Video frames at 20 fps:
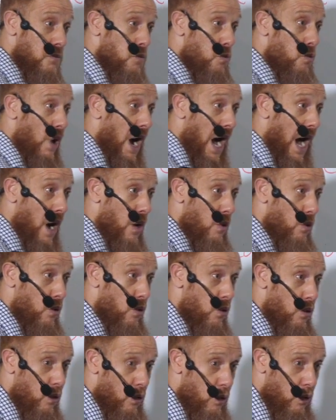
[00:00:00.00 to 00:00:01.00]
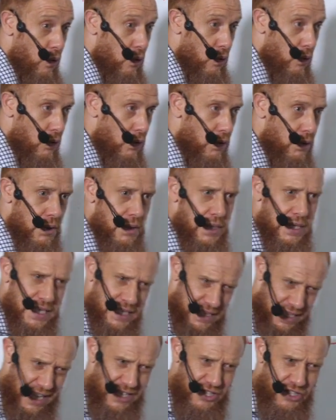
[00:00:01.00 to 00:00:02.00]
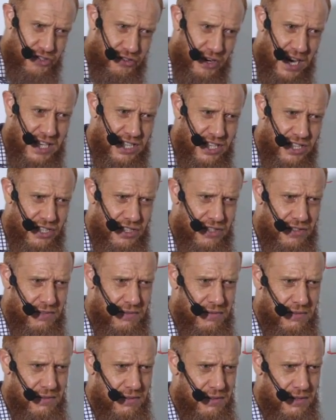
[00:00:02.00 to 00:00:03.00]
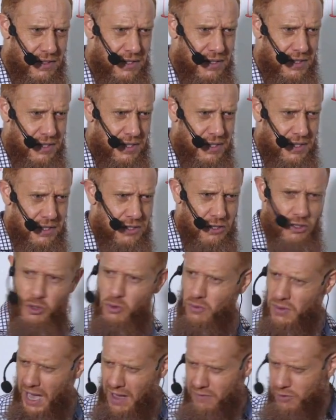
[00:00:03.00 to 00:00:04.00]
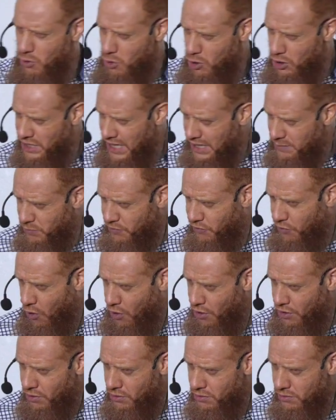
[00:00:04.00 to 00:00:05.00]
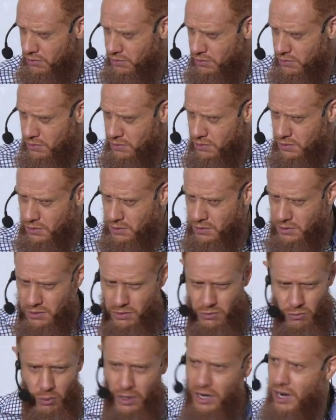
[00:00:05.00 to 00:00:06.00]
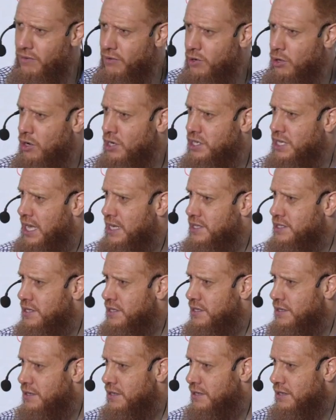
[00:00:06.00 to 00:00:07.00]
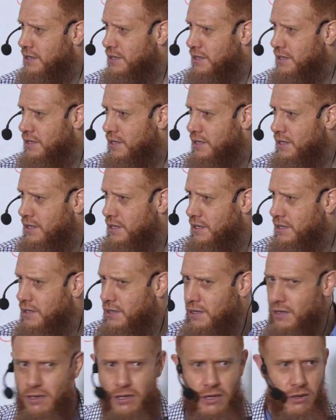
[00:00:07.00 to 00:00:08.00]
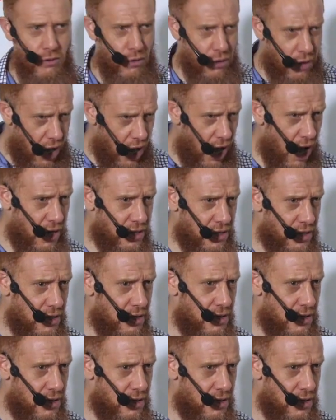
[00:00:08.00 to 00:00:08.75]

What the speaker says: Wow. Is that strange? Have you heard that before? Where have you heard that? Quran.